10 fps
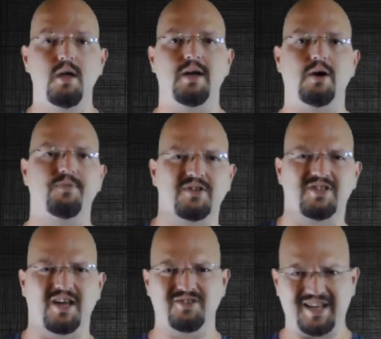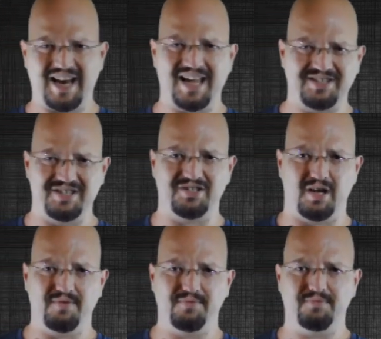Now, if this sounds like nasty
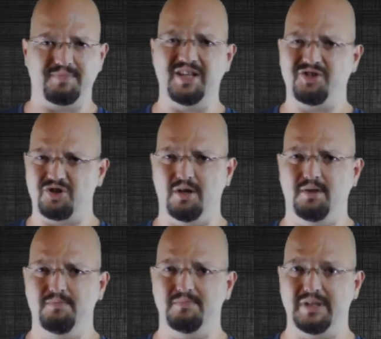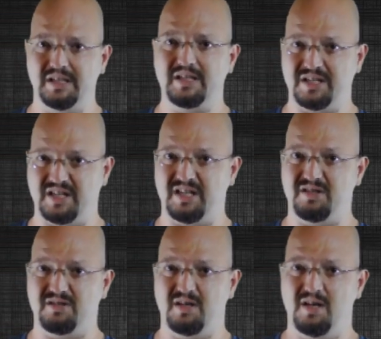stuff, it should, because it
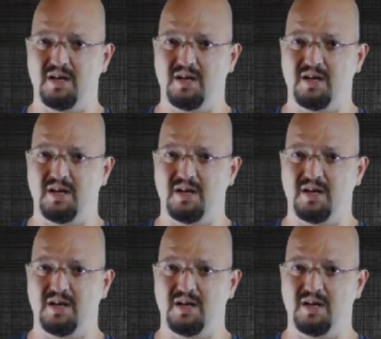is.